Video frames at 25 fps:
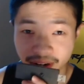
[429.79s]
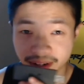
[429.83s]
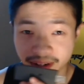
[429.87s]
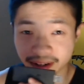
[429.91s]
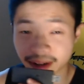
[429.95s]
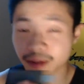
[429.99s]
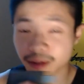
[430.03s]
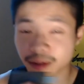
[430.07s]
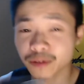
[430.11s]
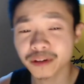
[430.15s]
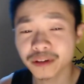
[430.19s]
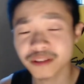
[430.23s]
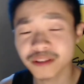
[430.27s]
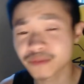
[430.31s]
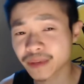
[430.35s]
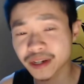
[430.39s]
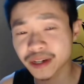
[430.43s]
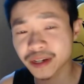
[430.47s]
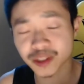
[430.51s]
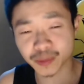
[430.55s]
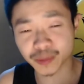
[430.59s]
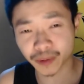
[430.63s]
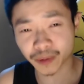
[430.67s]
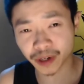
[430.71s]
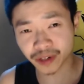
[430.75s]
I know they've made a
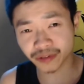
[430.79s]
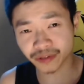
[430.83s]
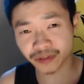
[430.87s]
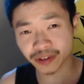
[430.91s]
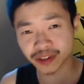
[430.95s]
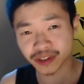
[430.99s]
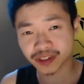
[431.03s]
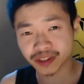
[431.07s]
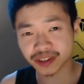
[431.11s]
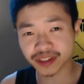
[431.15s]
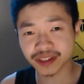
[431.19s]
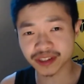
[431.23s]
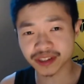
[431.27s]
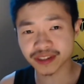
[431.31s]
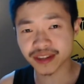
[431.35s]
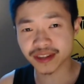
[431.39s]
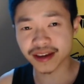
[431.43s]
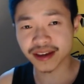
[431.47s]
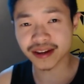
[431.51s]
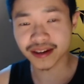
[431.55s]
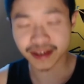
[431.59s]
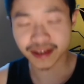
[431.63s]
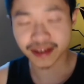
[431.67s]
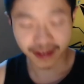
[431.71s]
smaller version since then,